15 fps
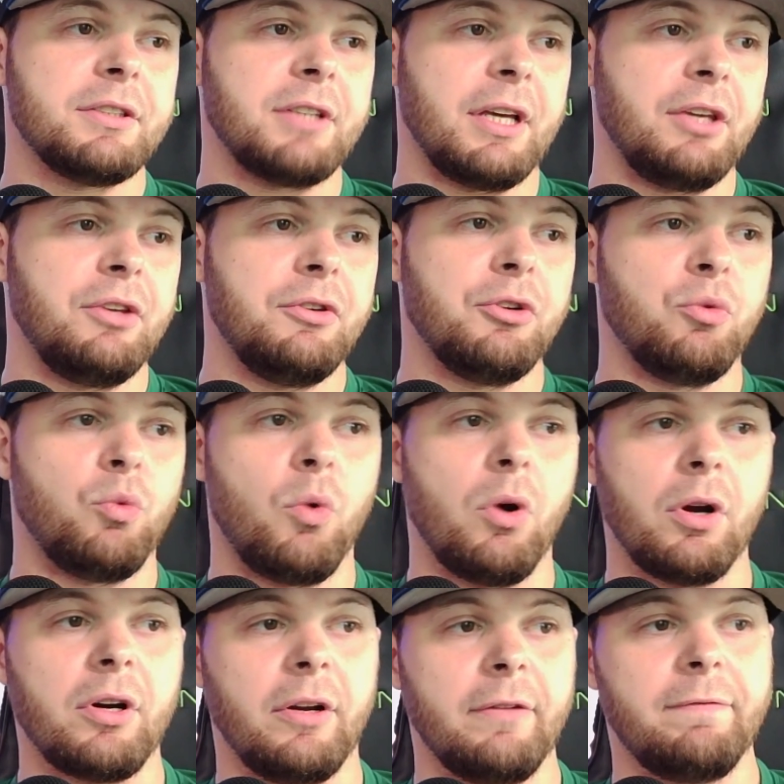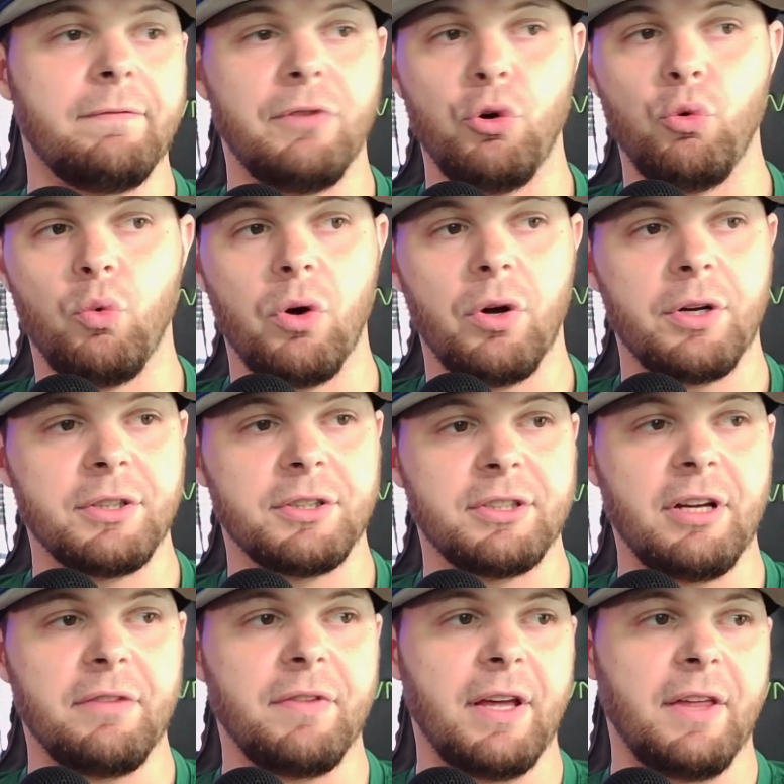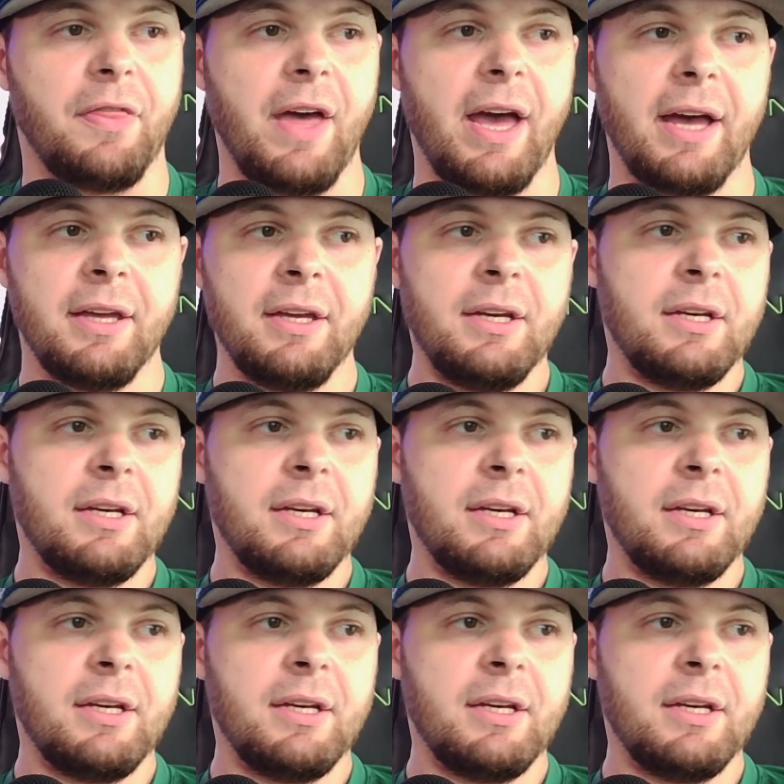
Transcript: like you can work on footwork and stuff like that.